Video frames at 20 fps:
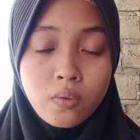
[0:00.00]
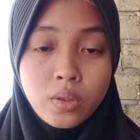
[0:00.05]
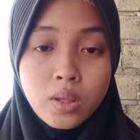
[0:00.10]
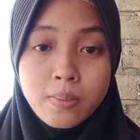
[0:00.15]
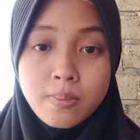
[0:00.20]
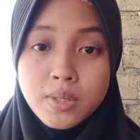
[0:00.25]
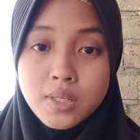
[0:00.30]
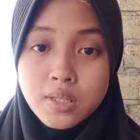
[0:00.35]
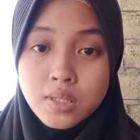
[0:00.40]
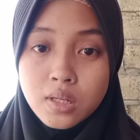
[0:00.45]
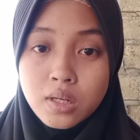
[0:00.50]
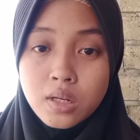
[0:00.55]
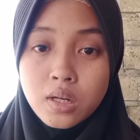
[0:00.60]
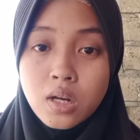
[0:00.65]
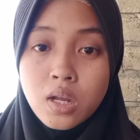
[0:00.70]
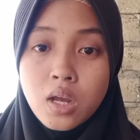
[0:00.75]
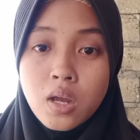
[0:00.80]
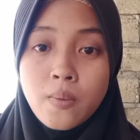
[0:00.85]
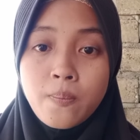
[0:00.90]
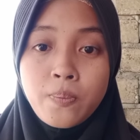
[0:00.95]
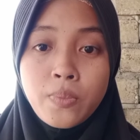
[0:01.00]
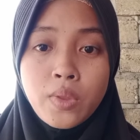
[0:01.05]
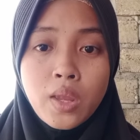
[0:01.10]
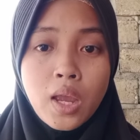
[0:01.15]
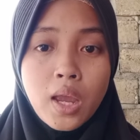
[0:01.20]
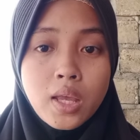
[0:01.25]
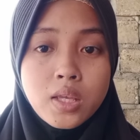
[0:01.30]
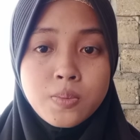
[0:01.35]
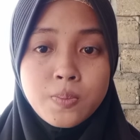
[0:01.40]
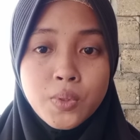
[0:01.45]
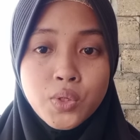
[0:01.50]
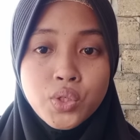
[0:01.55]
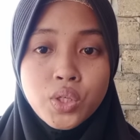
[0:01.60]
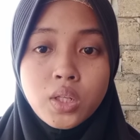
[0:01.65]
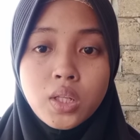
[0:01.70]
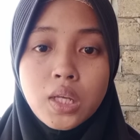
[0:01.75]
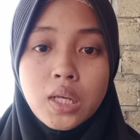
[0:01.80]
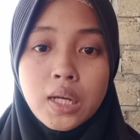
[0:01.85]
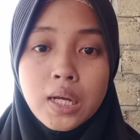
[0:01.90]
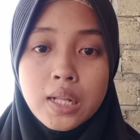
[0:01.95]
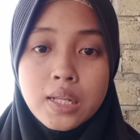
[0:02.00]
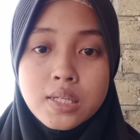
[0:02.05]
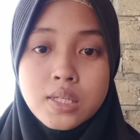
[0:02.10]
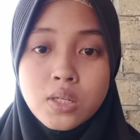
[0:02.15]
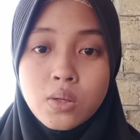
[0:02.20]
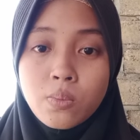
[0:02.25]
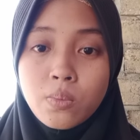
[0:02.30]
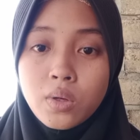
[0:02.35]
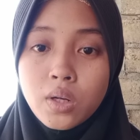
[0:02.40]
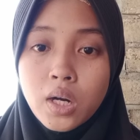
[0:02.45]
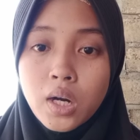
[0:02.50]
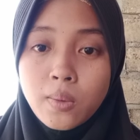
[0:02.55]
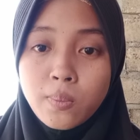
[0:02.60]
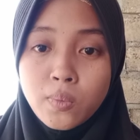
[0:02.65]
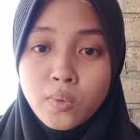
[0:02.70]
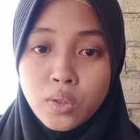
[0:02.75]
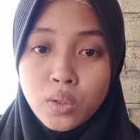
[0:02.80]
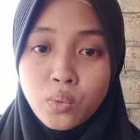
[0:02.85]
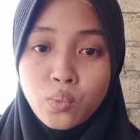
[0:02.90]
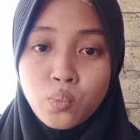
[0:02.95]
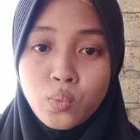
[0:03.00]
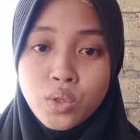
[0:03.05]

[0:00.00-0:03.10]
limestone, especially calcium carbonate,